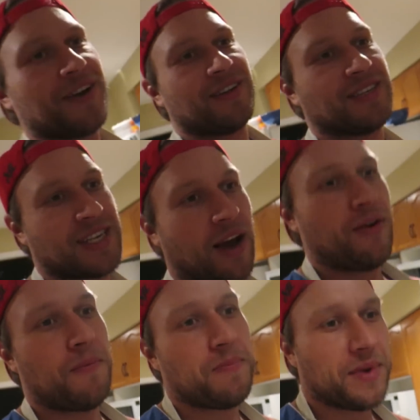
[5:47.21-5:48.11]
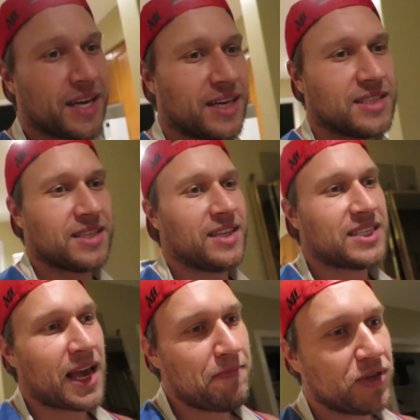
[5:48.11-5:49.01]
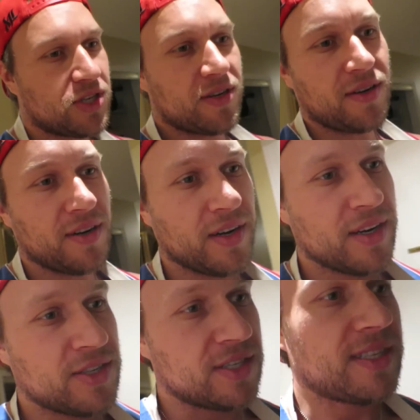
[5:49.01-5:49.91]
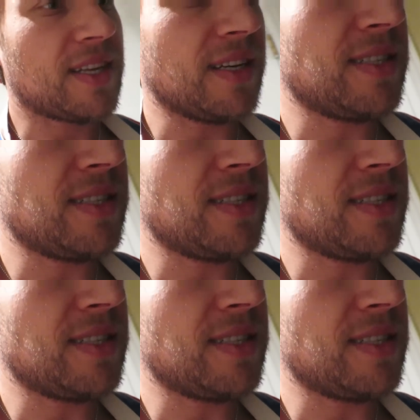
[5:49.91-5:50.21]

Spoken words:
figure this out because the temperature just